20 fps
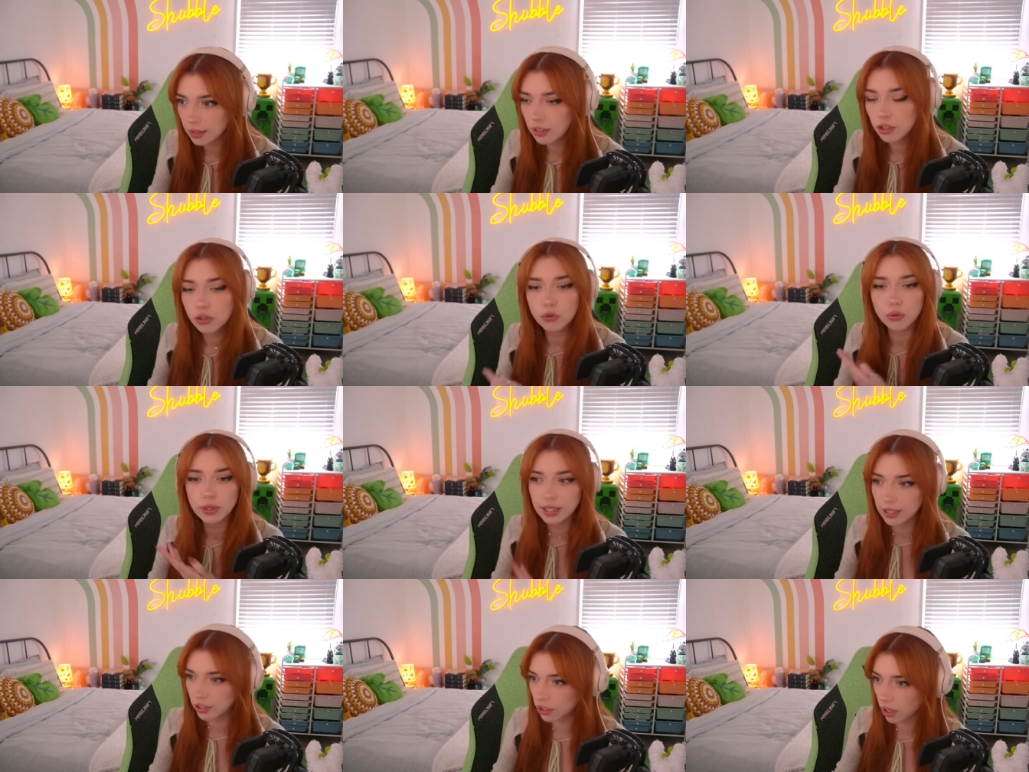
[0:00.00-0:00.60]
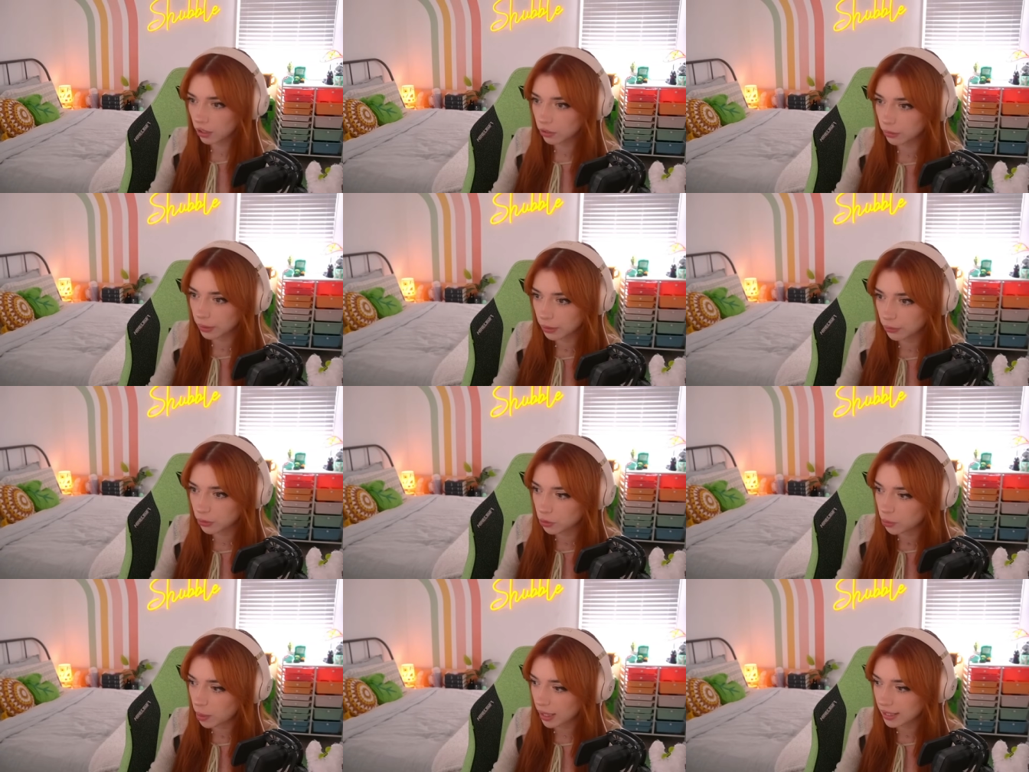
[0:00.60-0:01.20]
treat each other with
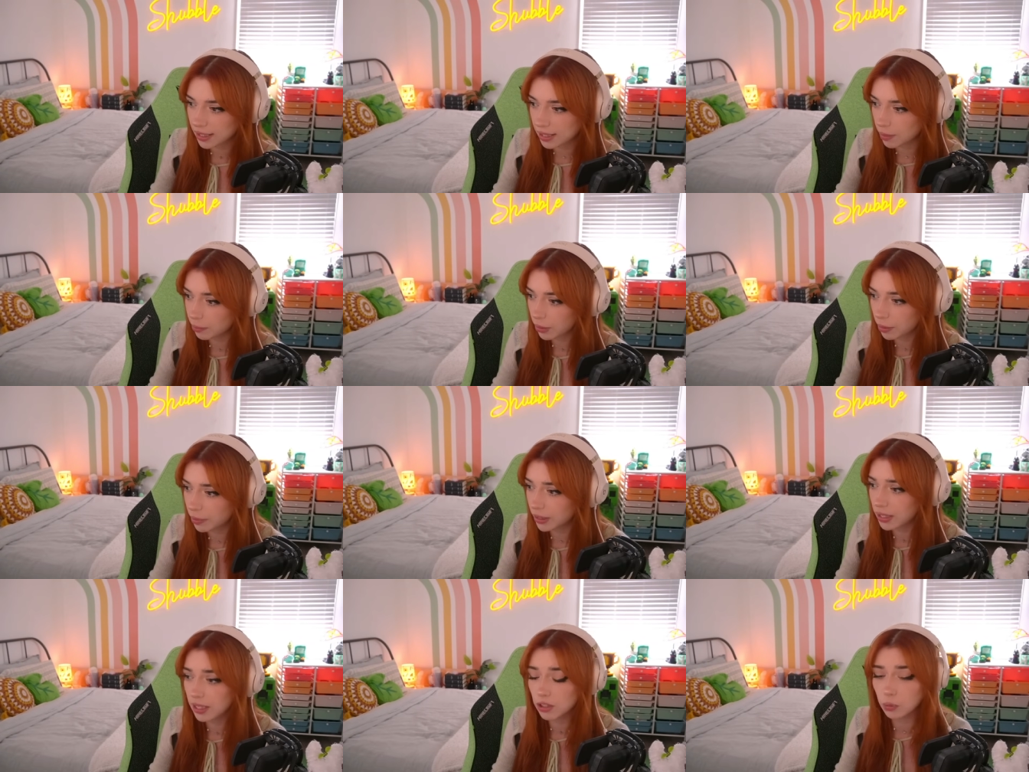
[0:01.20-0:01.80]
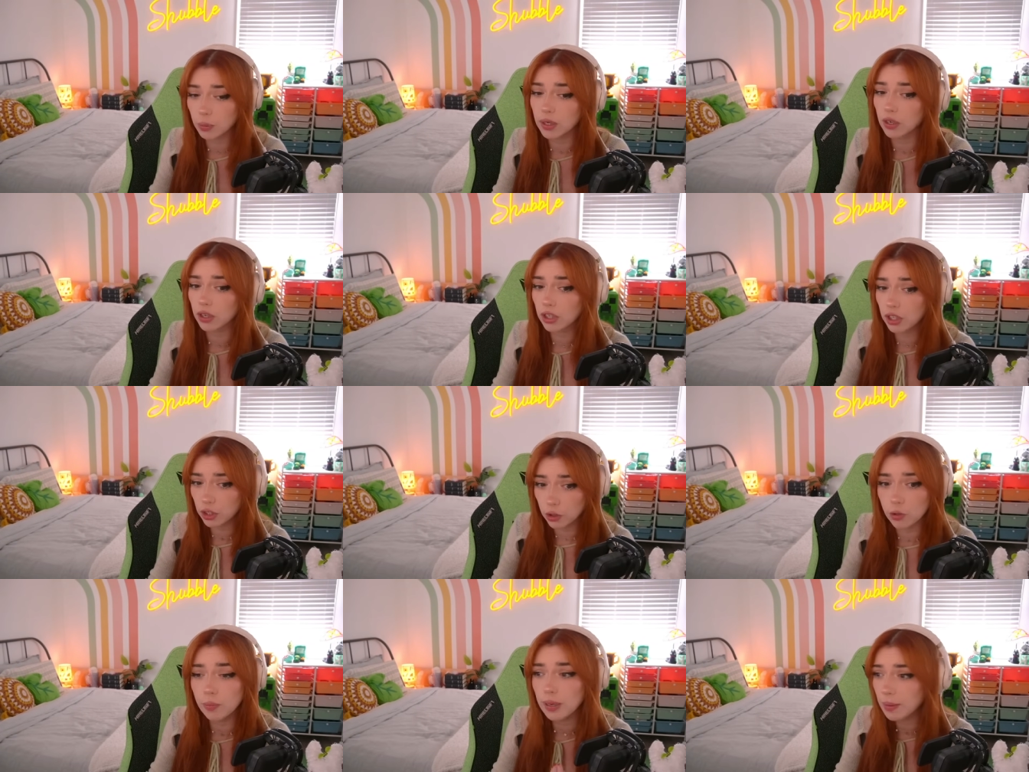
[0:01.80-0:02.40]
respect simply because we are
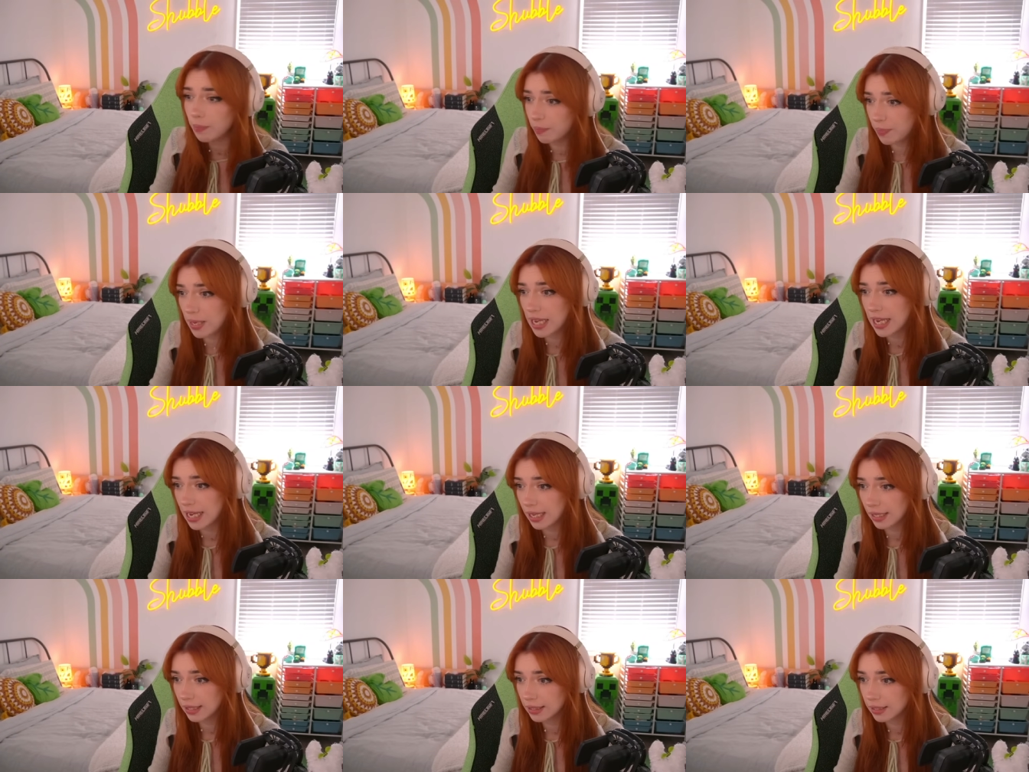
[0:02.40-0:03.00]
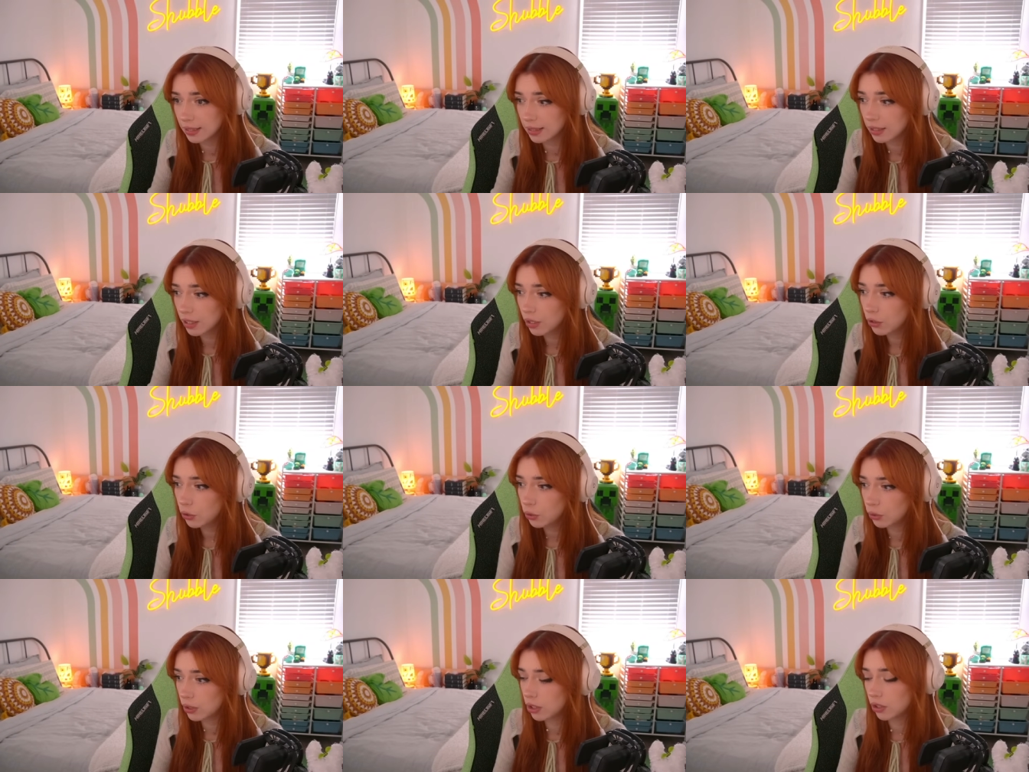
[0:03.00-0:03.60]
human beings
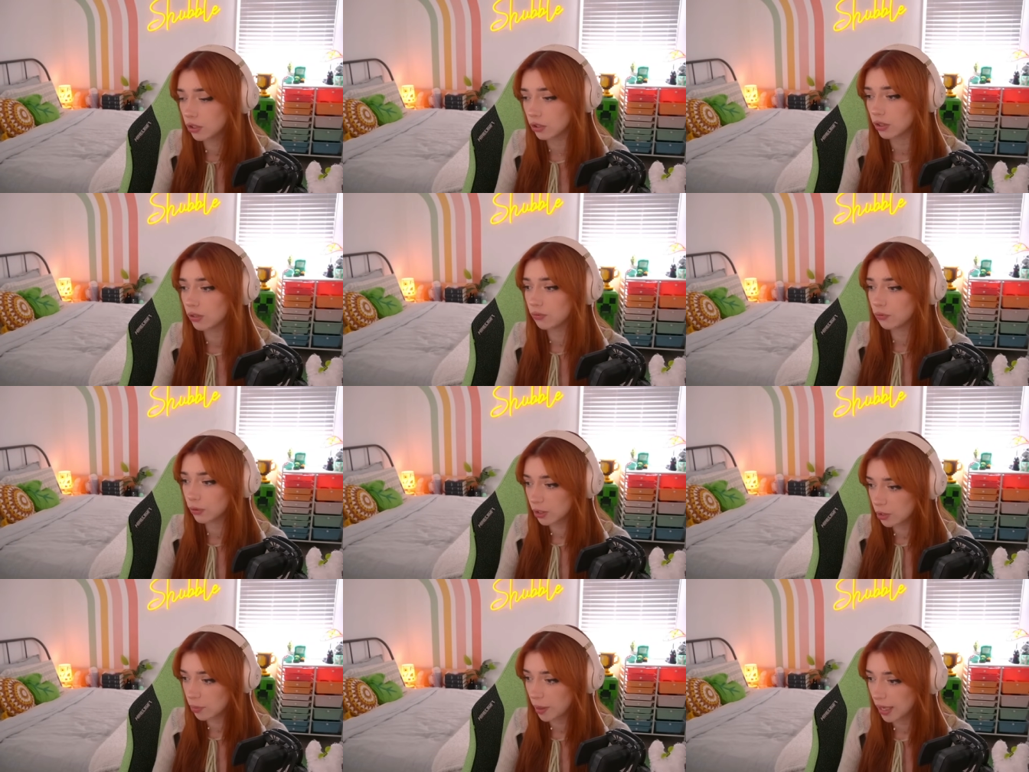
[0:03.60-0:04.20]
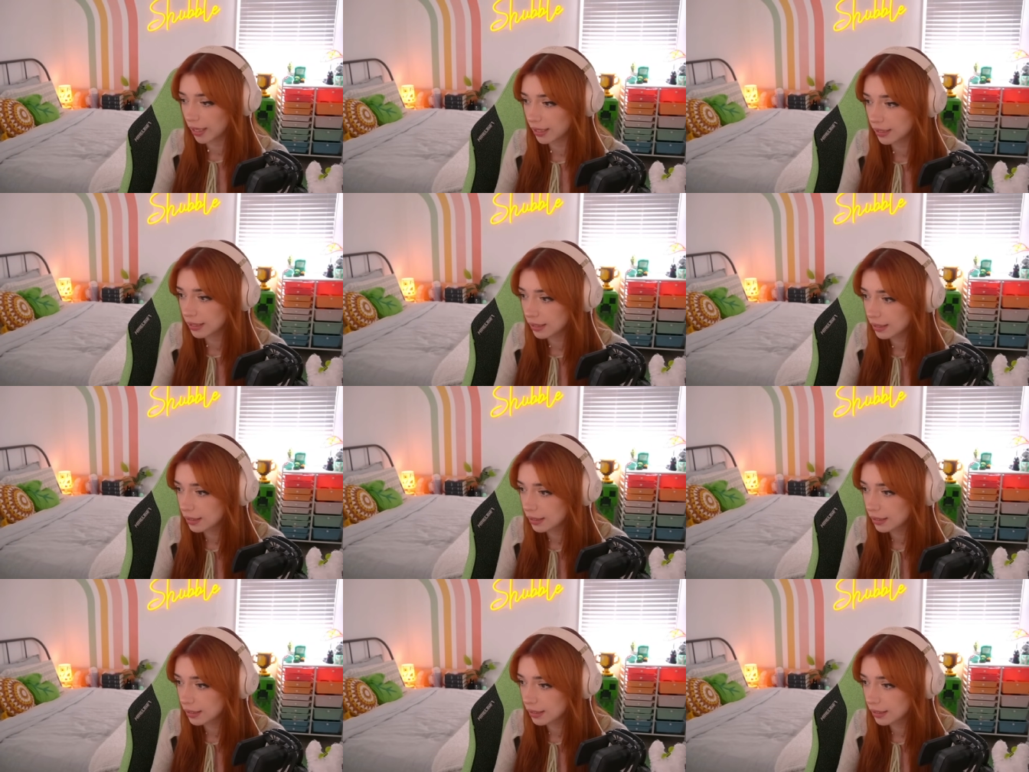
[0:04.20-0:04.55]
who deserve respect.